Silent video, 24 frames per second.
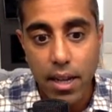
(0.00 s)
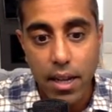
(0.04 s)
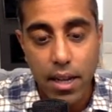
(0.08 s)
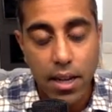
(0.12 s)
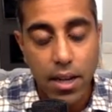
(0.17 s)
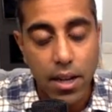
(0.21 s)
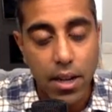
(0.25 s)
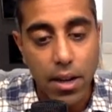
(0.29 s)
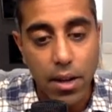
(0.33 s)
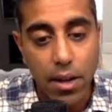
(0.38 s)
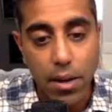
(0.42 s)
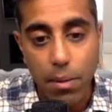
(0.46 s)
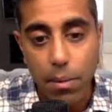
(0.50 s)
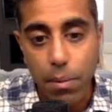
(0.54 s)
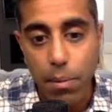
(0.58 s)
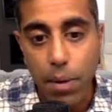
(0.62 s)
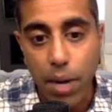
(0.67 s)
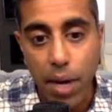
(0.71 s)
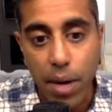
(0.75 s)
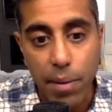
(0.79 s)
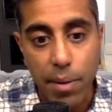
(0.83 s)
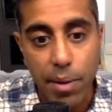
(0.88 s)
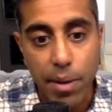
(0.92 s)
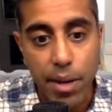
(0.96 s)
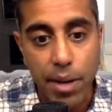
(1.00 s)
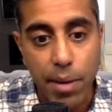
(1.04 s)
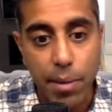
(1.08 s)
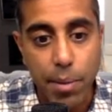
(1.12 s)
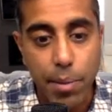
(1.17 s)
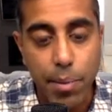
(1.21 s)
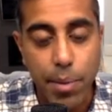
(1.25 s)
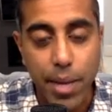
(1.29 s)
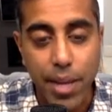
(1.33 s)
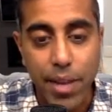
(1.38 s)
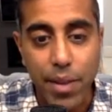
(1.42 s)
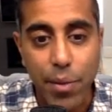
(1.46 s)
you're probably going to
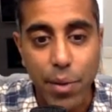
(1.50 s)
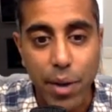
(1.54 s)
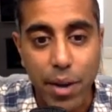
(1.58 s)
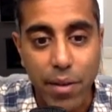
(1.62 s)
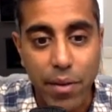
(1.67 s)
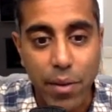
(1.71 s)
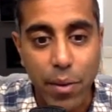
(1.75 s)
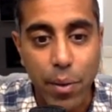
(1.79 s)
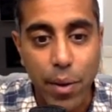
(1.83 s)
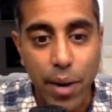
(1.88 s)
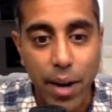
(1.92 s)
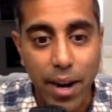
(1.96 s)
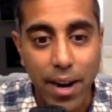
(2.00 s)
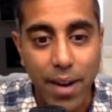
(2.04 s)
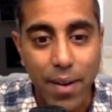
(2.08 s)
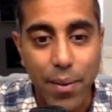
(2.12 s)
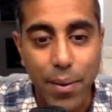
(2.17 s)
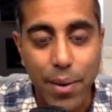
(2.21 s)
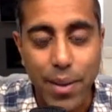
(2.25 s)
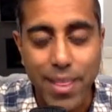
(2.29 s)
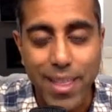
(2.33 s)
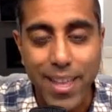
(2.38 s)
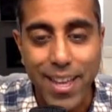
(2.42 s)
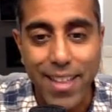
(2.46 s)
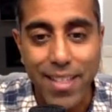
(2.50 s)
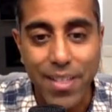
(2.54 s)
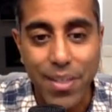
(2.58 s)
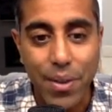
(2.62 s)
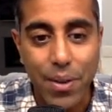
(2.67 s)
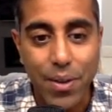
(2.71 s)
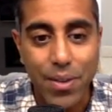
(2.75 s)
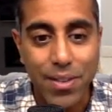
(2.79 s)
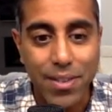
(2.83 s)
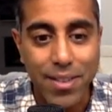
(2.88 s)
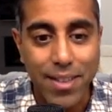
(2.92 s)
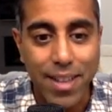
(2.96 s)
be playing the waiver wire with that
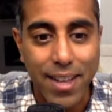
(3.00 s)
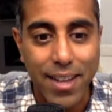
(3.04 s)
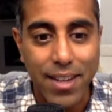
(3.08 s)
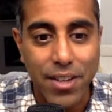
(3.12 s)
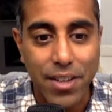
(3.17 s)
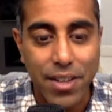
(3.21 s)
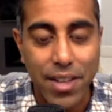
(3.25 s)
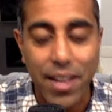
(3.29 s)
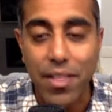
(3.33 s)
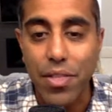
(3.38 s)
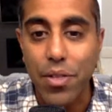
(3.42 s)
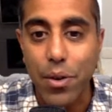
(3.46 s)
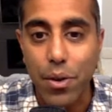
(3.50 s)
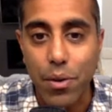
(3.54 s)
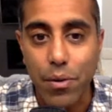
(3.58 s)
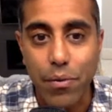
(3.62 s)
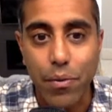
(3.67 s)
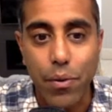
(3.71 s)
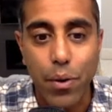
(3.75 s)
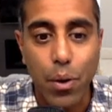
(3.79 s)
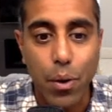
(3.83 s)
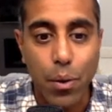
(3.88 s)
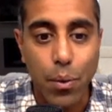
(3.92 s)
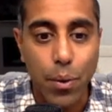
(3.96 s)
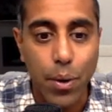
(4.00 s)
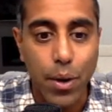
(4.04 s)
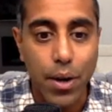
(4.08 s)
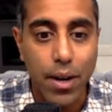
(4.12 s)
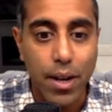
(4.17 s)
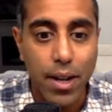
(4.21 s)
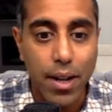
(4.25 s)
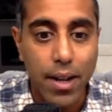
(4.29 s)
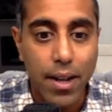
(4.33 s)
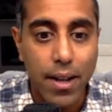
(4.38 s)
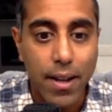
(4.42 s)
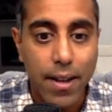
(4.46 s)
3rd selection, that 3rd
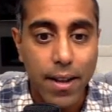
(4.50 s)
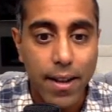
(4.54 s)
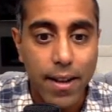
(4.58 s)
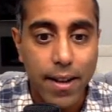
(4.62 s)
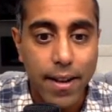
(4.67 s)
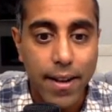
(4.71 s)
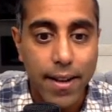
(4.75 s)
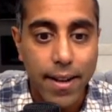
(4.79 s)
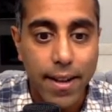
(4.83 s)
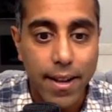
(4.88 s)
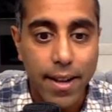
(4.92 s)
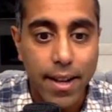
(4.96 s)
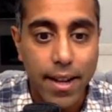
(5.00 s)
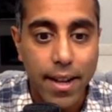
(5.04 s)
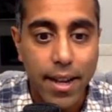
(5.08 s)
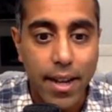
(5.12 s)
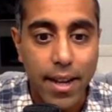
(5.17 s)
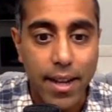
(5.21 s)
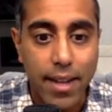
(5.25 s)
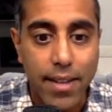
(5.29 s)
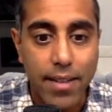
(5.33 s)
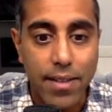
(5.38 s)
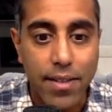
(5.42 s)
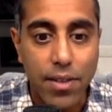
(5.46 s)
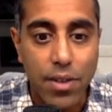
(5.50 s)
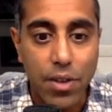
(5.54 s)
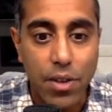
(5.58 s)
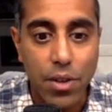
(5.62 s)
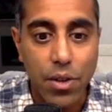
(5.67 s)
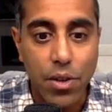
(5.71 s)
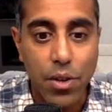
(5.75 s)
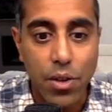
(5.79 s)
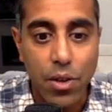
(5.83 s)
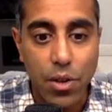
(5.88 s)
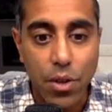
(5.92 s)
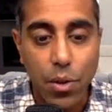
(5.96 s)
forward, and
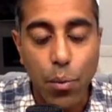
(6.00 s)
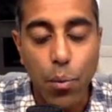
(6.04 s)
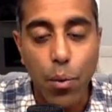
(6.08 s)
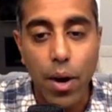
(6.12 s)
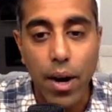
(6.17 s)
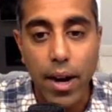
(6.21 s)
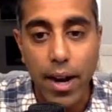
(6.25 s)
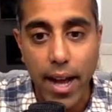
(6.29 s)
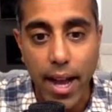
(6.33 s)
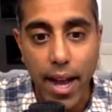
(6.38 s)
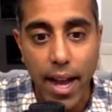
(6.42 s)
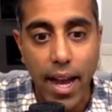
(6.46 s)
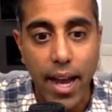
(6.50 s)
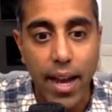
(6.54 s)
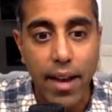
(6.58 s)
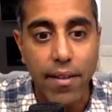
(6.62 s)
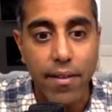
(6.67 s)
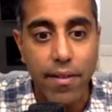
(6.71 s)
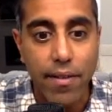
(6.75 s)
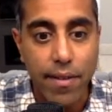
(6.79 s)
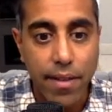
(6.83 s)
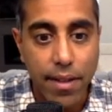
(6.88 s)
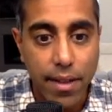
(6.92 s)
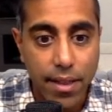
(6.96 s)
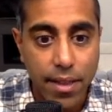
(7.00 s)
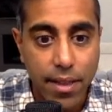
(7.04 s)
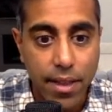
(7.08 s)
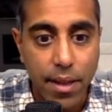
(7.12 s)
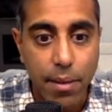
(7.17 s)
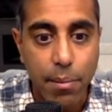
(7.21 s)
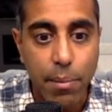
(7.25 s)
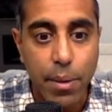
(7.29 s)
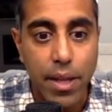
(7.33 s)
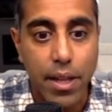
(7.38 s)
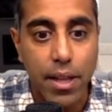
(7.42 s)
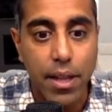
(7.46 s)
you want to have the
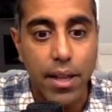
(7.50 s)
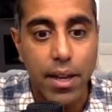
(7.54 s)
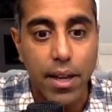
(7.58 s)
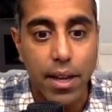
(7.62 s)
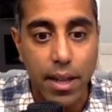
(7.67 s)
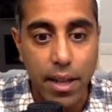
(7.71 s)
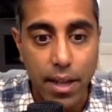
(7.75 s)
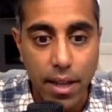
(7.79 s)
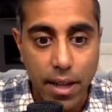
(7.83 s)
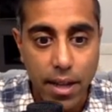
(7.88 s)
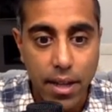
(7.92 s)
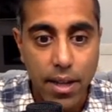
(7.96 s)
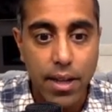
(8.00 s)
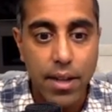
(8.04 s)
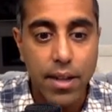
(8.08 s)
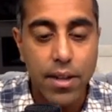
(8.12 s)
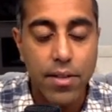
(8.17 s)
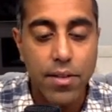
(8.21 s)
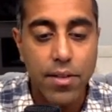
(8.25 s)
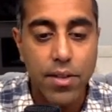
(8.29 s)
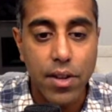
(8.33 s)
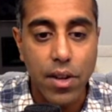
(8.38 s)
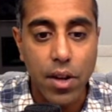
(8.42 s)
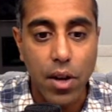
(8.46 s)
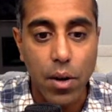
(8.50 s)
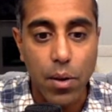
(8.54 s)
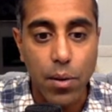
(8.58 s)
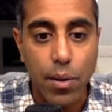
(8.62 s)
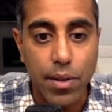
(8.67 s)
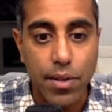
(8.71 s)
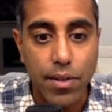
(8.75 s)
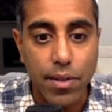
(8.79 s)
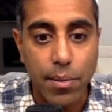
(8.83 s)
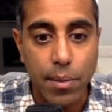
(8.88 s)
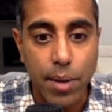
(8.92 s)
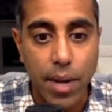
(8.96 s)
ability to go
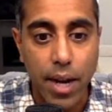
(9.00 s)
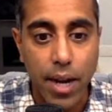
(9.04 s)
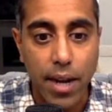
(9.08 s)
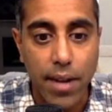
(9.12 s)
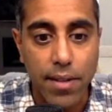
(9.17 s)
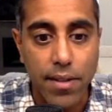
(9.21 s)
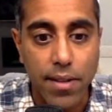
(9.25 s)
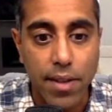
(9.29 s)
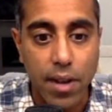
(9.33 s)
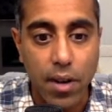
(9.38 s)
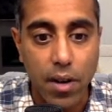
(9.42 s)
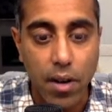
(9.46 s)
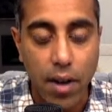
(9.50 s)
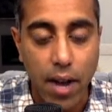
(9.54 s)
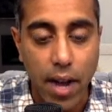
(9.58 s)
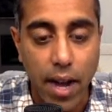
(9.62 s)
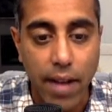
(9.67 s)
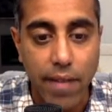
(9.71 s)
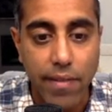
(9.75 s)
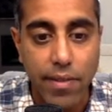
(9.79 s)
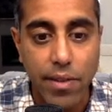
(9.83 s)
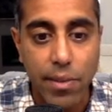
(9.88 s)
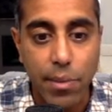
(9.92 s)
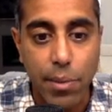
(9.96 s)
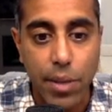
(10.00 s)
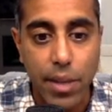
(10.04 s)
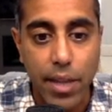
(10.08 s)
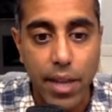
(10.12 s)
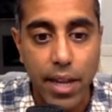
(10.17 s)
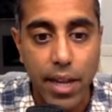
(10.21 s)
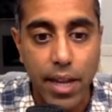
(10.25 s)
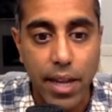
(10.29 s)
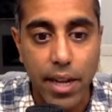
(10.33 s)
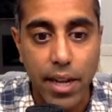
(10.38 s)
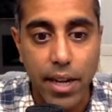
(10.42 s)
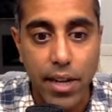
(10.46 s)
with some guys there or have someone
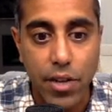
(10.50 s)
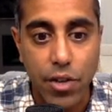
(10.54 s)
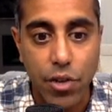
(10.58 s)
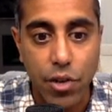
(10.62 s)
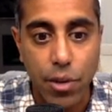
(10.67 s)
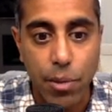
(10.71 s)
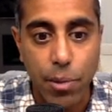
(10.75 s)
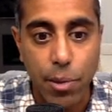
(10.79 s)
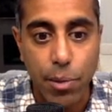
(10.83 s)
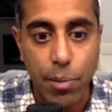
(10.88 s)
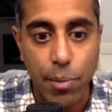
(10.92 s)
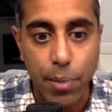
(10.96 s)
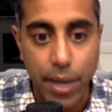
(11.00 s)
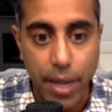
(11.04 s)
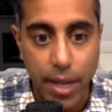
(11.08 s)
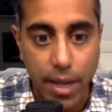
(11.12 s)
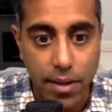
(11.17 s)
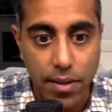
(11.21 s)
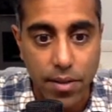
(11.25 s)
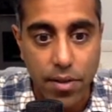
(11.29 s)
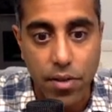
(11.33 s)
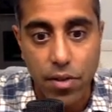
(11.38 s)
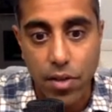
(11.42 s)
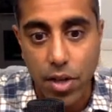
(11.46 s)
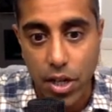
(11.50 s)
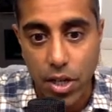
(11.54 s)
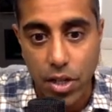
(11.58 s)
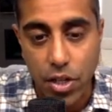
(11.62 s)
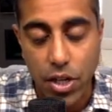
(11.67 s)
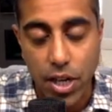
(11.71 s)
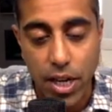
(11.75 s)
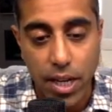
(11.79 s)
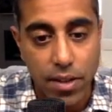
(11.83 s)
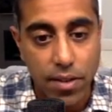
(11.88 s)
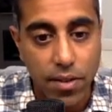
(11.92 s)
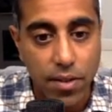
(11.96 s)
that can contribute, because there's a good
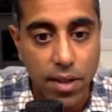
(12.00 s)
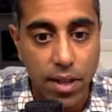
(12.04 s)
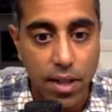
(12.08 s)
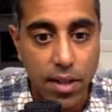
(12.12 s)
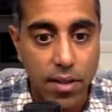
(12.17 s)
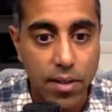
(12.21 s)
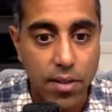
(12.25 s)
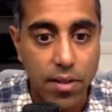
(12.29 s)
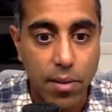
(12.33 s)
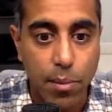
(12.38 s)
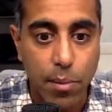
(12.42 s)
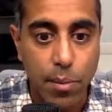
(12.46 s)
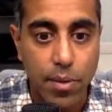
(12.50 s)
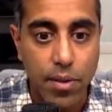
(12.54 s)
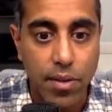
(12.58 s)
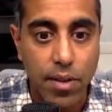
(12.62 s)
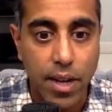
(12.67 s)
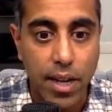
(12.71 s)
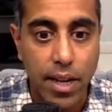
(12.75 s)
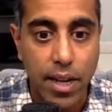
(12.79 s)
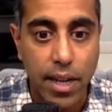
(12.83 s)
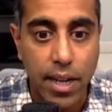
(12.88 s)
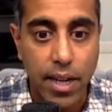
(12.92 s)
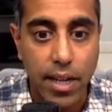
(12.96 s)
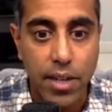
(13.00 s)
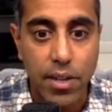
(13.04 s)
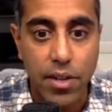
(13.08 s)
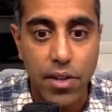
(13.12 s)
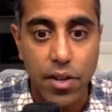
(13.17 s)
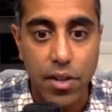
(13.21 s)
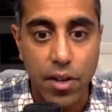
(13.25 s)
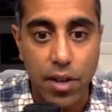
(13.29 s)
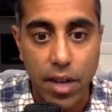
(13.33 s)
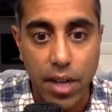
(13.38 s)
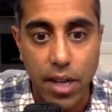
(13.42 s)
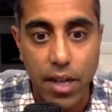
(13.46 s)
chance that someone's going to get
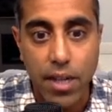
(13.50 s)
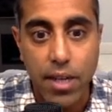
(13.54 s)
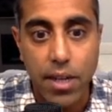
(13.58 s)
injured. You're going to